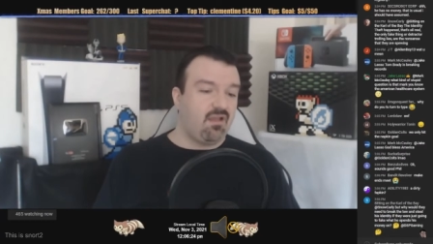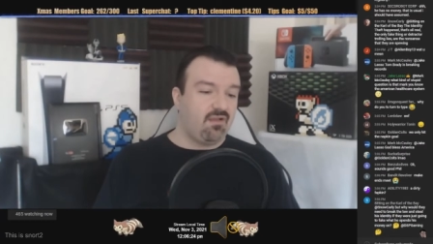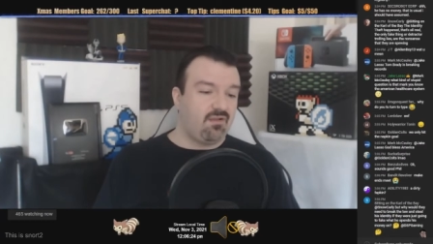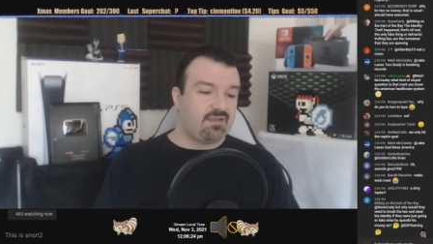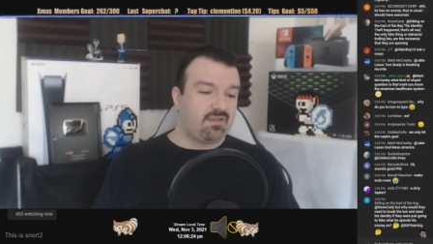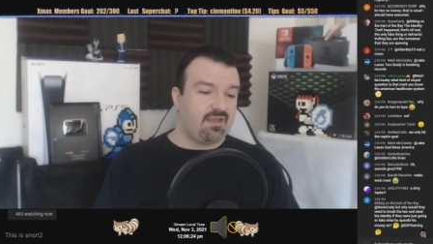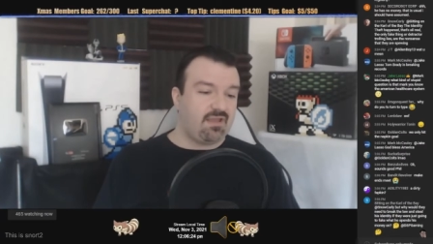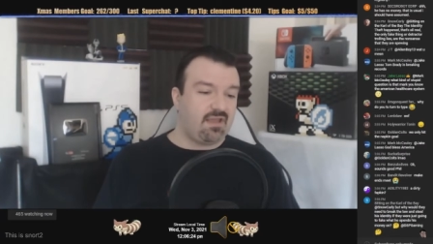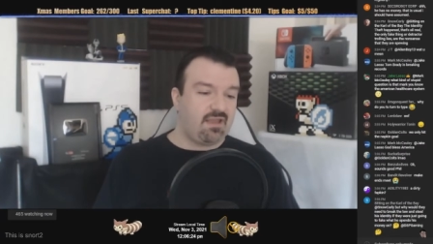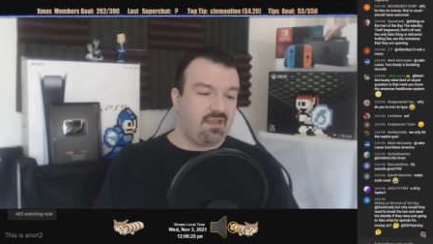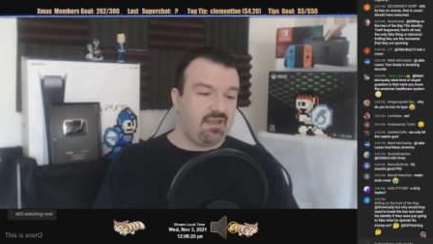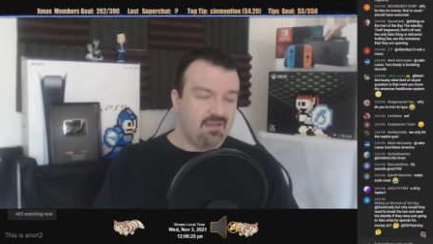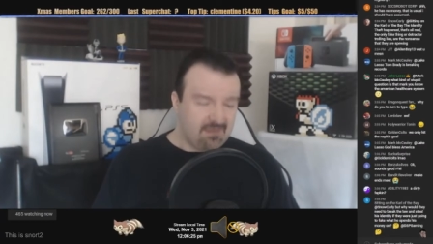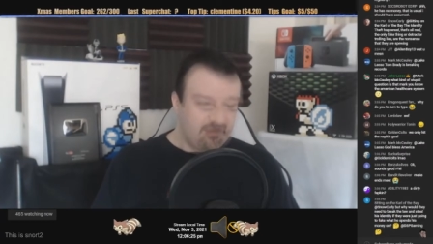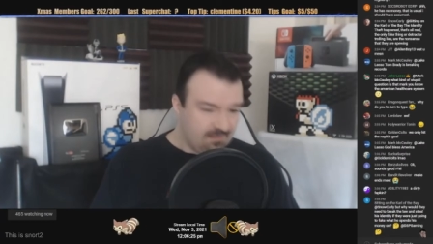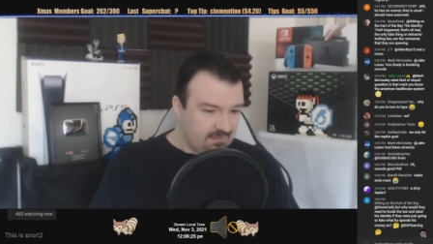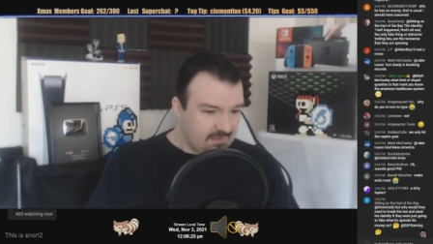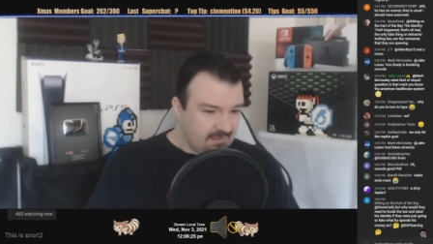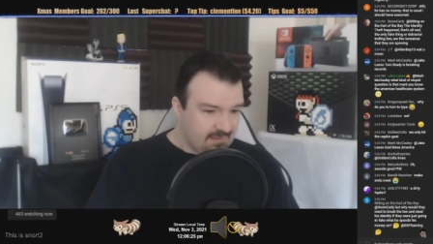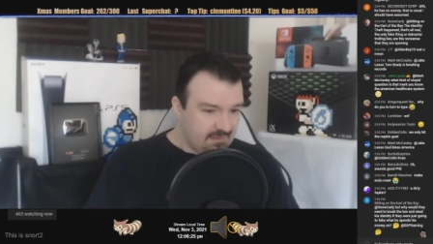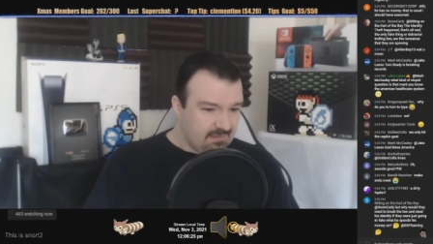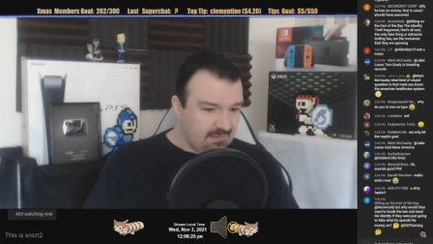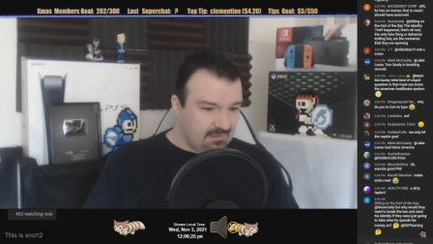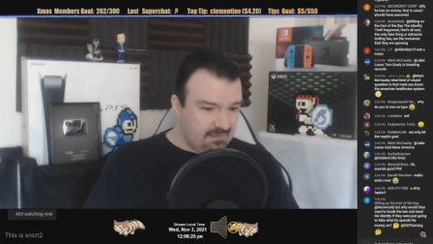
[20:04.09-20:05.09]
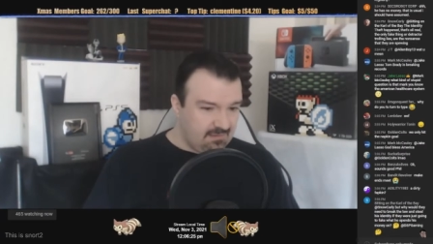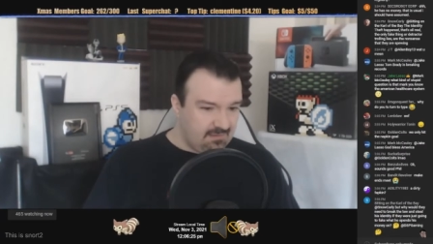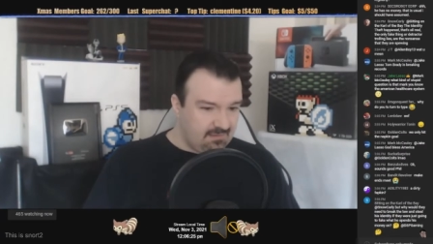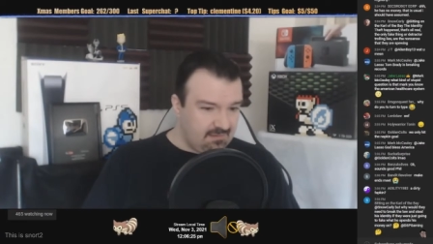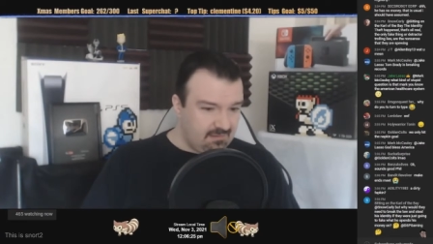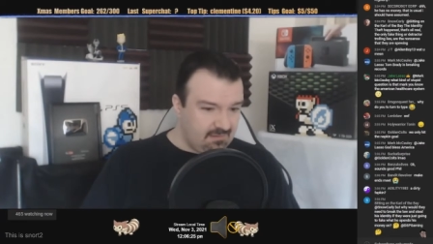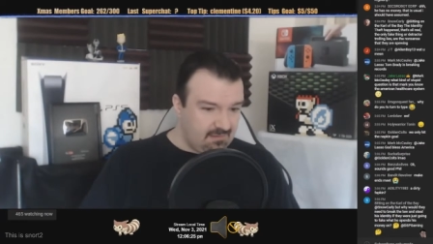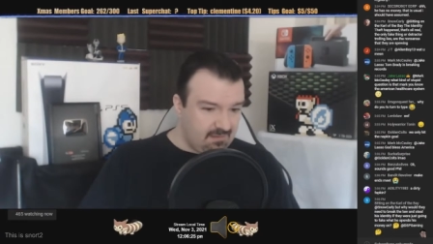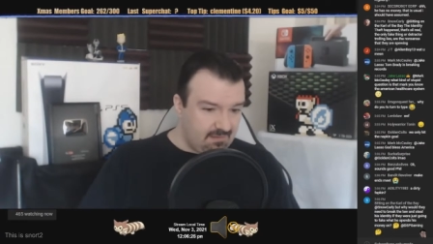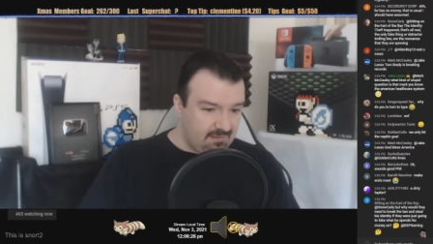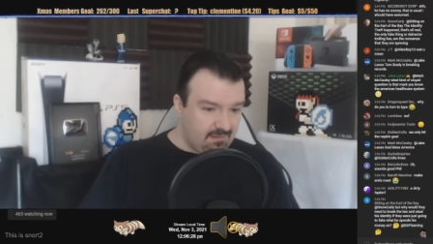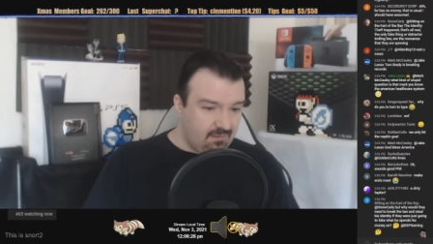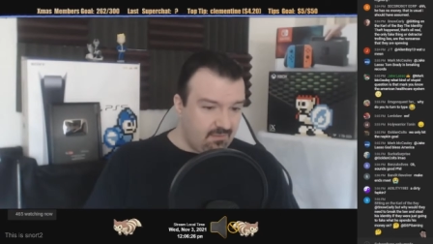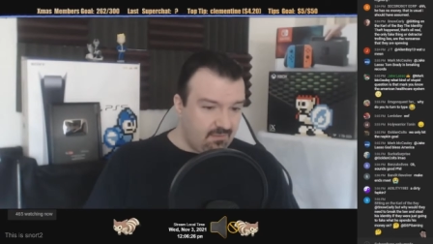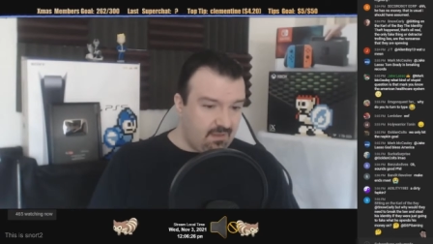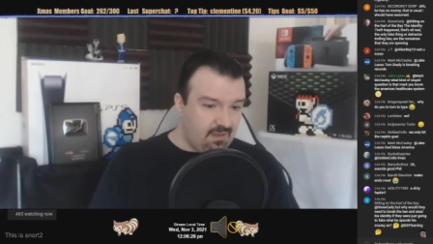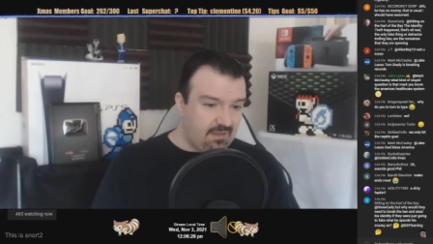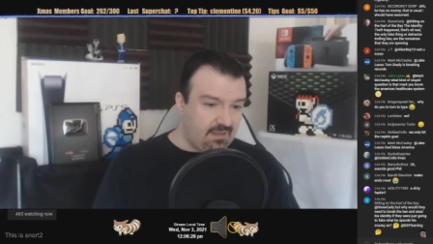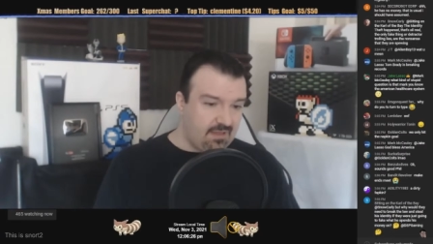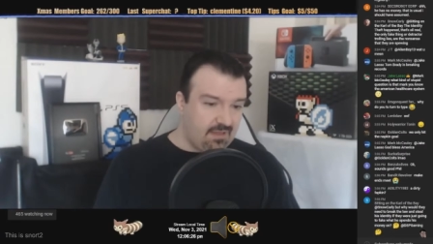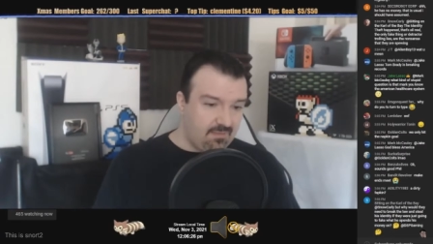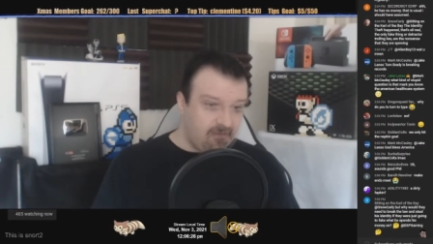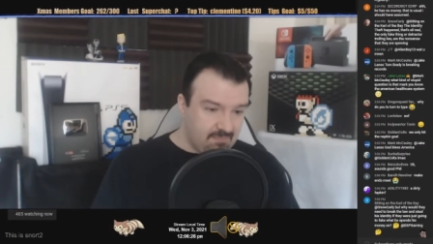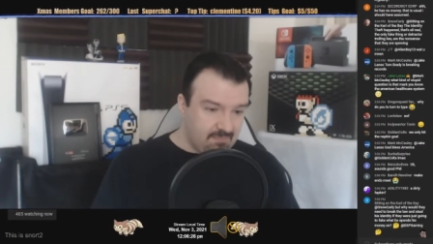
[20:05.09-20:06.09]
Okay? I know
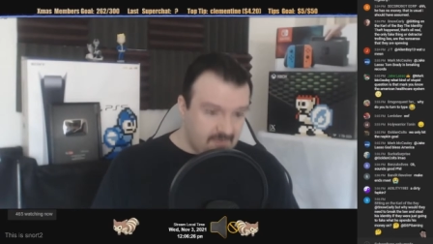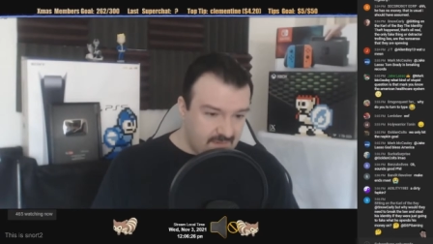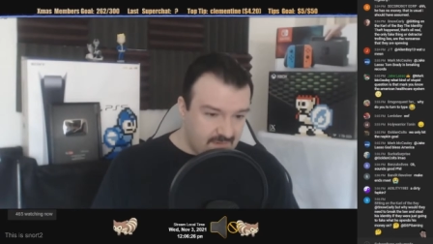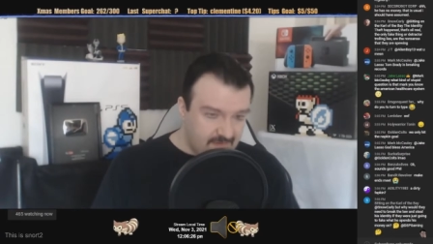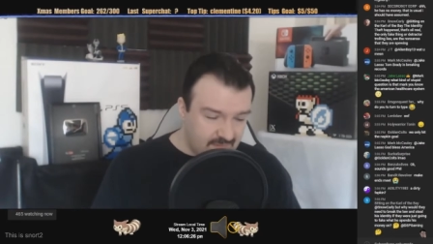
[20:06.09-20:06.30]
I am.